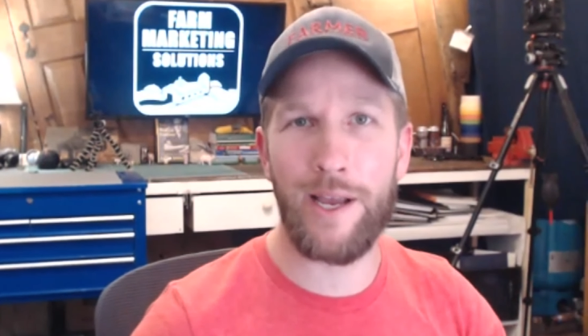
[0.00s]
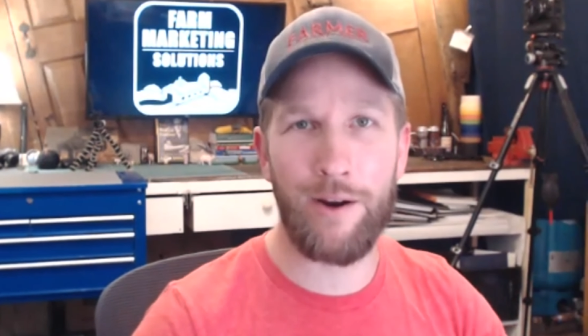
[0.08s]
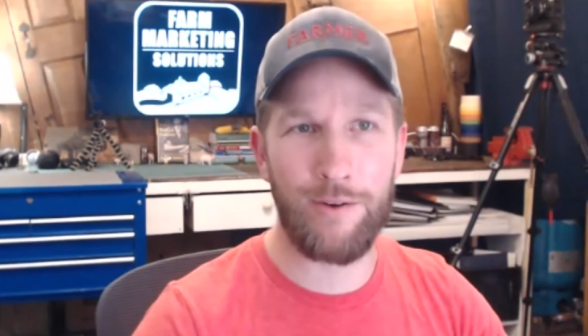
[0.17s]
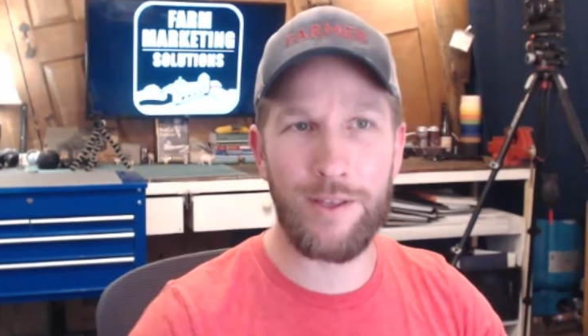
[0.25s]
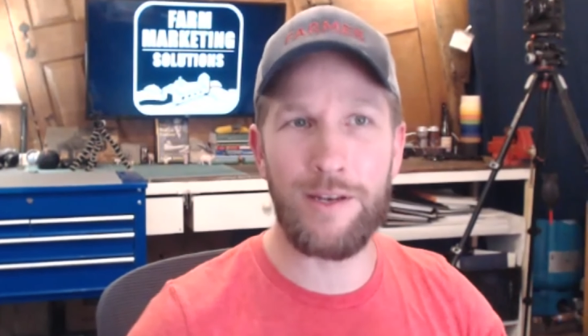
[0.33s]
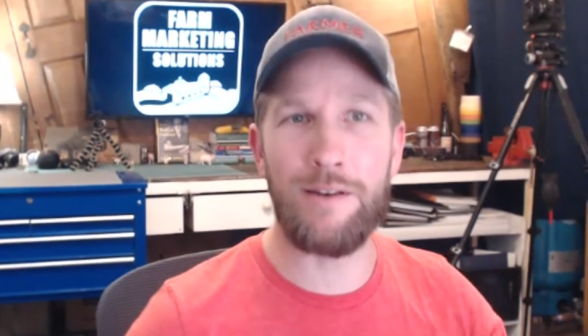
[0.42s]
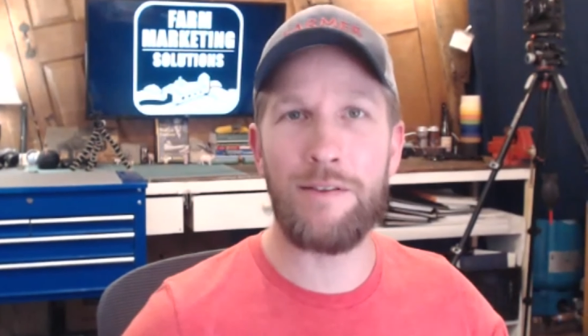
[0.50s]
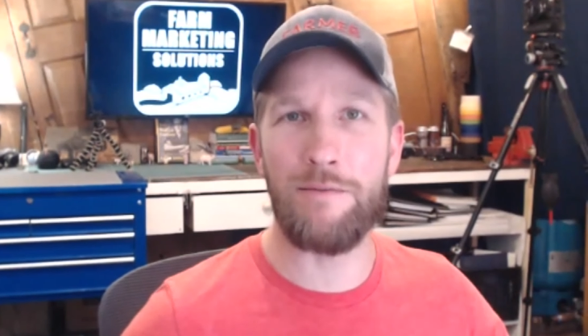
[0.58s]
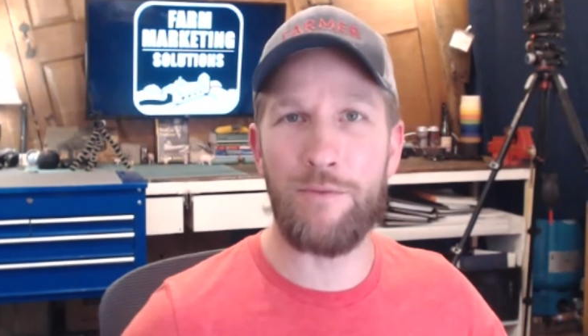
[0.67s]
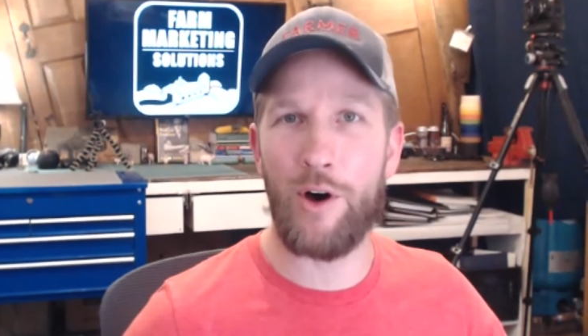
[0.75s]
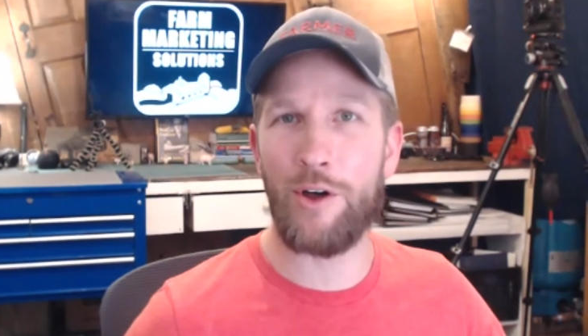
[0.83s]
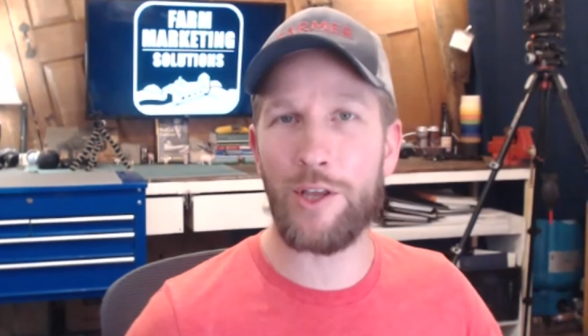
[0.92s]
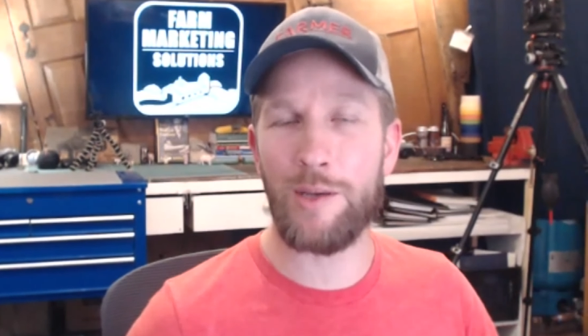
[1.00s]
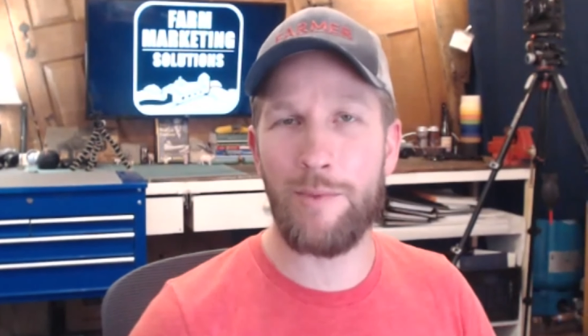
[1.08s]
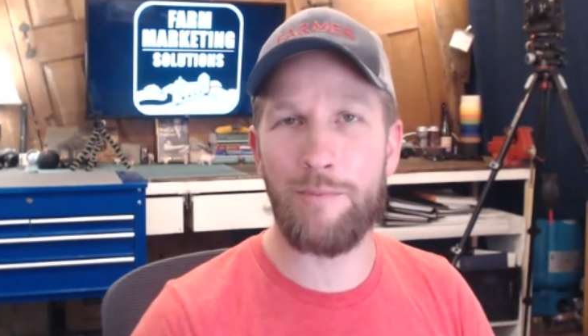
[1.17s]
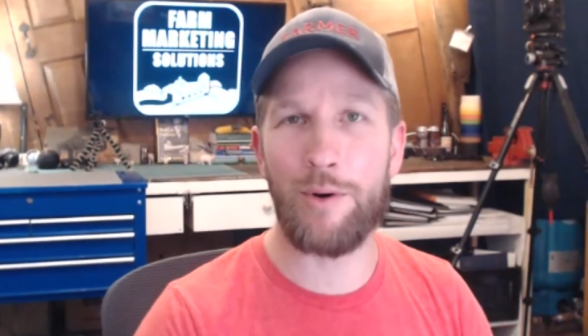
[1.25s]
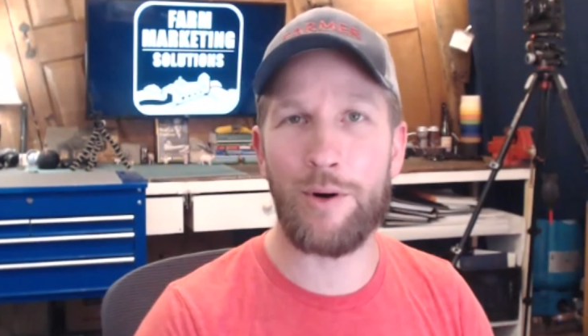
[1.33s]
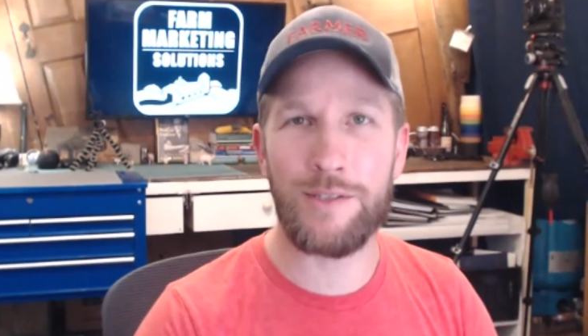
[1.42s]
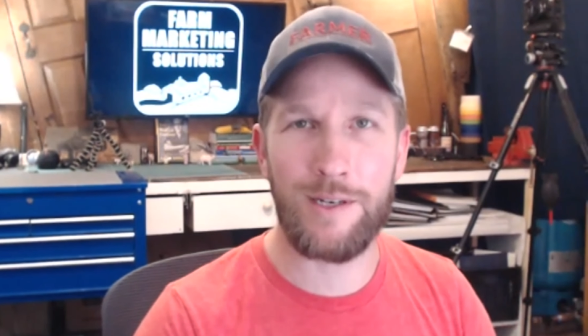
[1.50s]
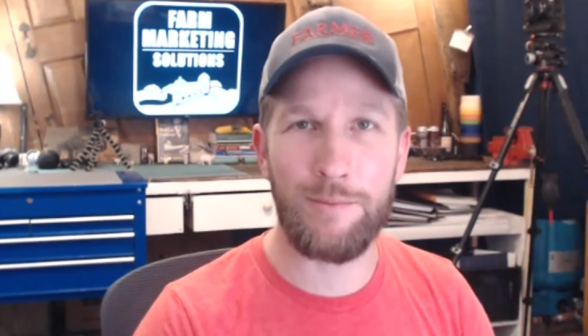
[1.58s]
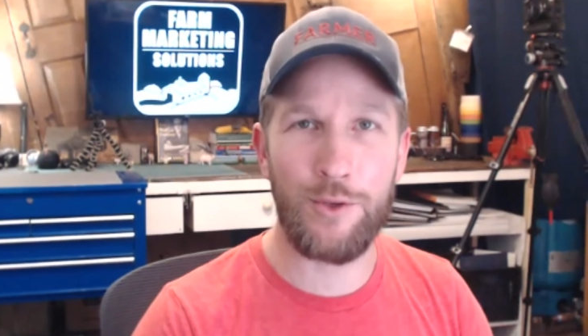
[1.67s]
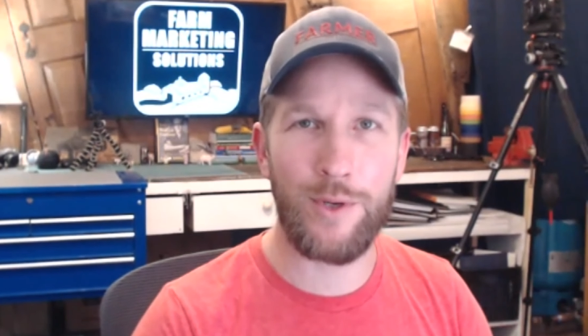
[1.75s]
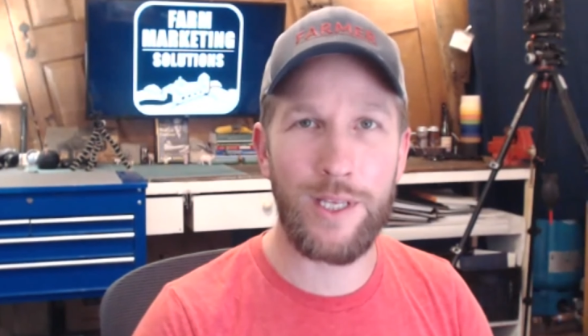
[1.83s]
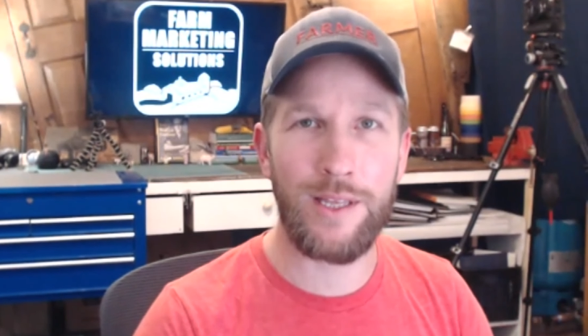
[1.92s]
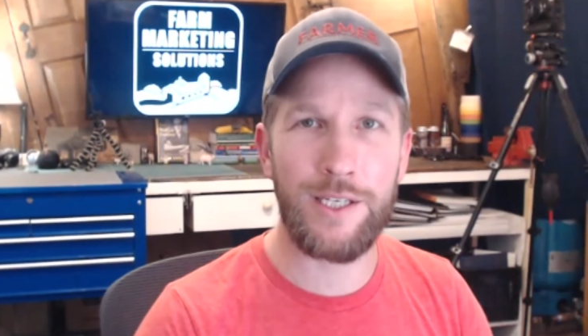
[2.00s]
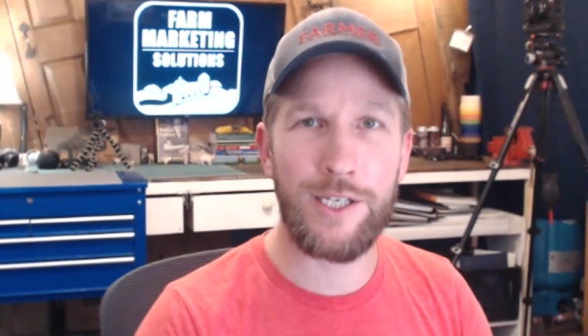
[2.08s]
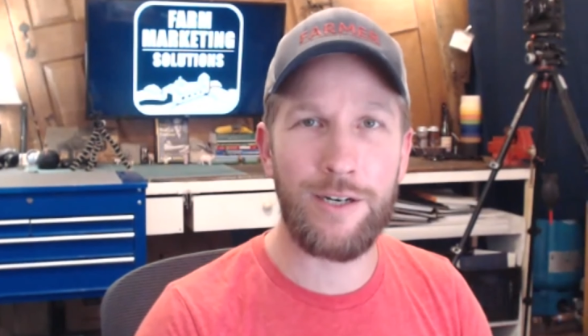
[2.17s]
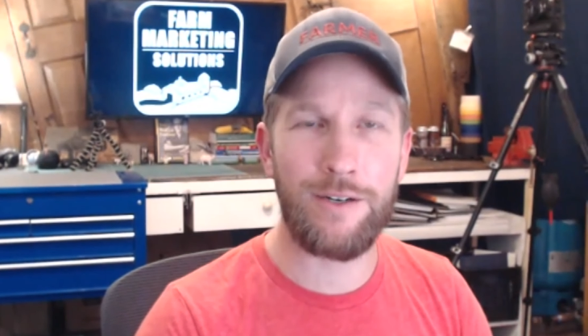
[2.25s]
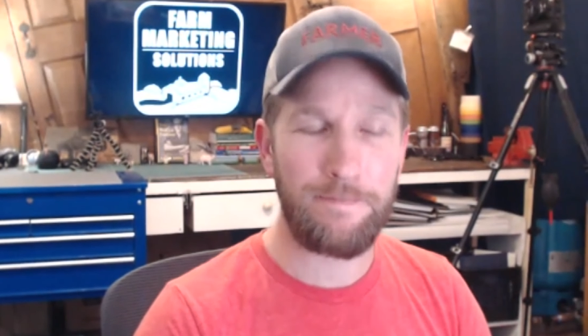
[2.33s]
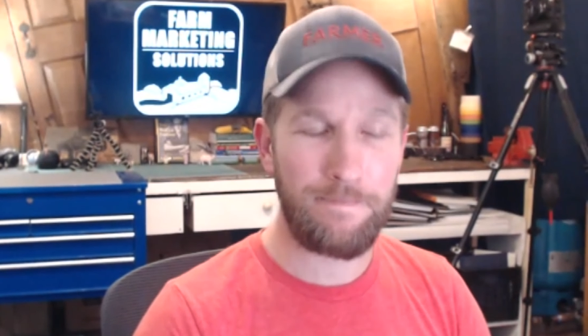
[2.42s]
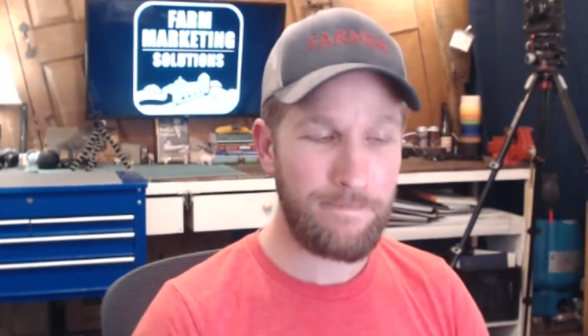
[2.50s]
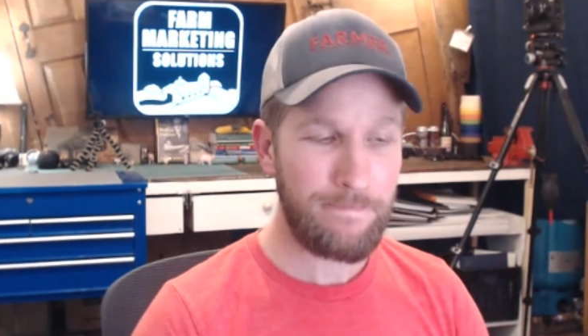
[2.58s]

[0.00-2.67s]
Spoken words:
or the volume of birds that I'm doing this year.